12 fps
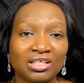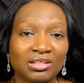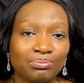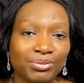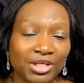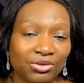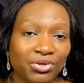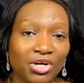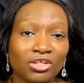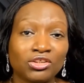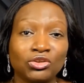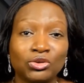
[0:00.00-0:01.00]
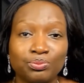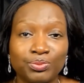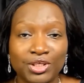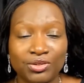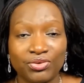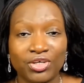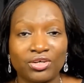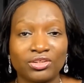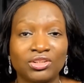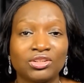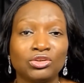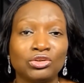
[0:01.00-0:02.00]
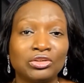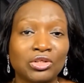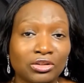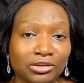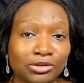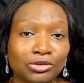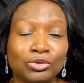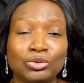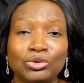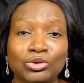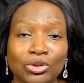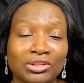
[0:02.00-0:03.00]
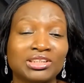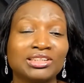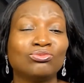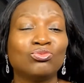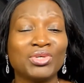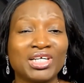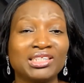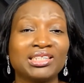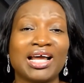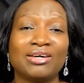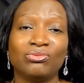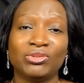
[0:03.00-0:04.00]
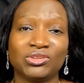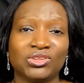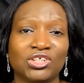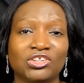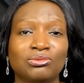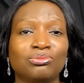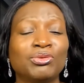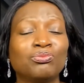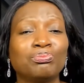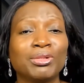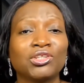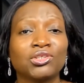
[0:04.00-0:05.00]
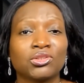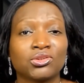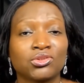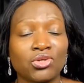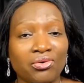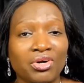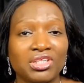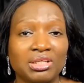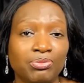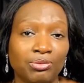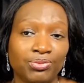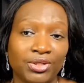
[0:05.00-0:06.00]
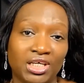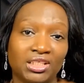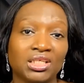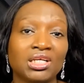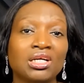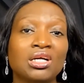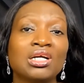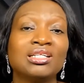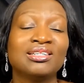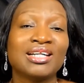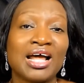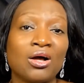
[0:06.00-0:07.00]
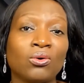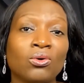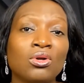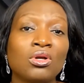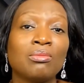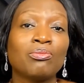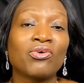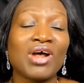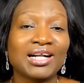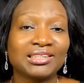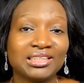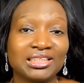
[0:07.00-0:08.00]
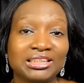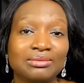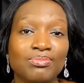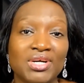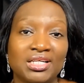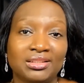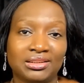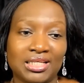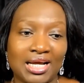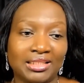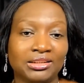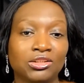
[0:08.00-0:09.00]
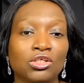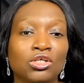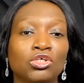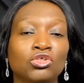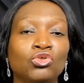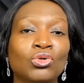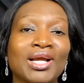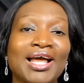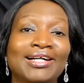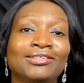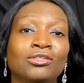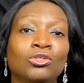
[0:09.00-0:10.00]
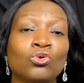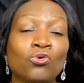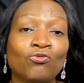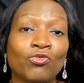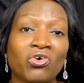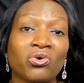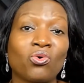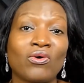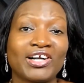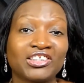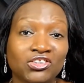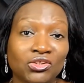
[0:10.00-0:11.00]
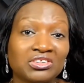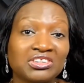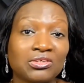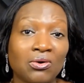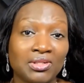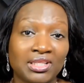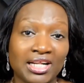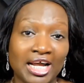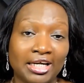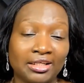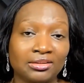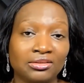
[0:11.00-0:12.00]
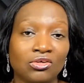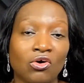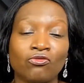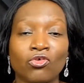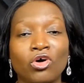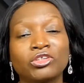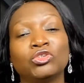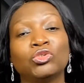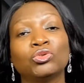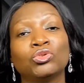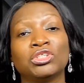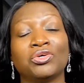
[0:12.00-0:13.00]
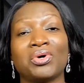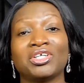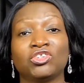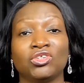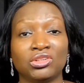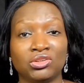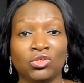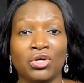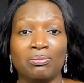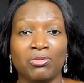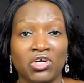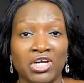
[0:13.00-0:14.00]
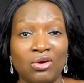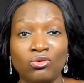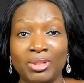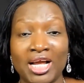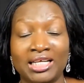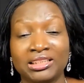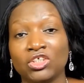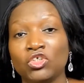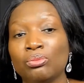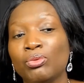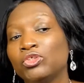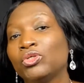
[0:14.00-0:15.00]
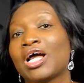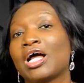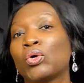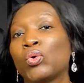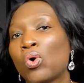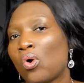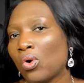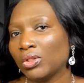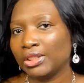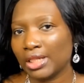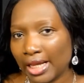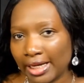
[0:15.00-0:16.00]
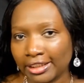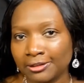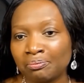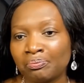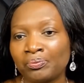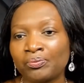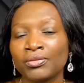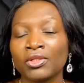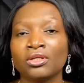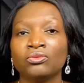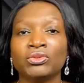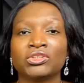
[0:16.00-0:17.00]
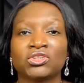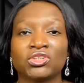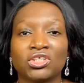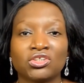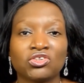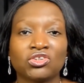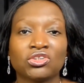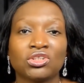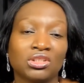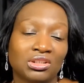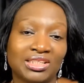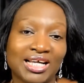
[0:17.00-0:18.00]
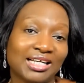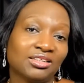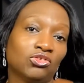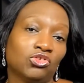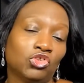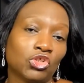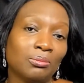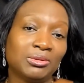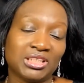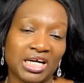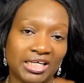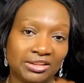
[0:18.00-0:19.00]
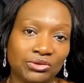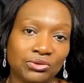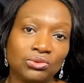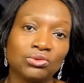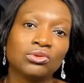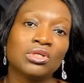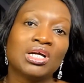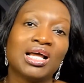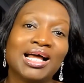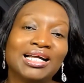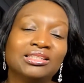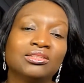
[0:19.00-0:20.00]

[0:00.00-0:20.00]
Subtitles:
period to period, dot to dot. Read and research. Be thoroughly prepared. Now, practice means that you can look for questions online. Of course, you don't know the questions your employer will be asking you, but you can go online, research that job title, and